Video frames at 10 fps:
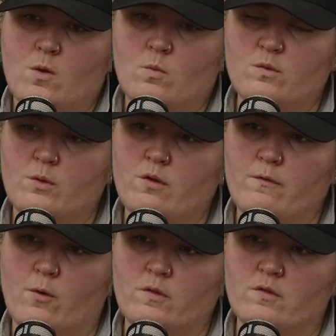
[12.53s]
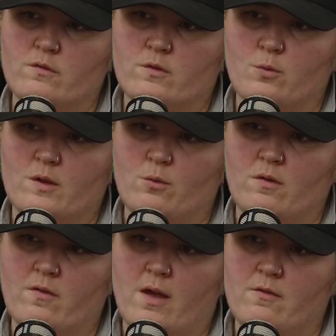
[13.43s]
What's one of your focuses for
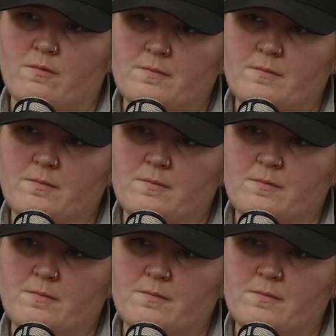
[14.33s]
2025?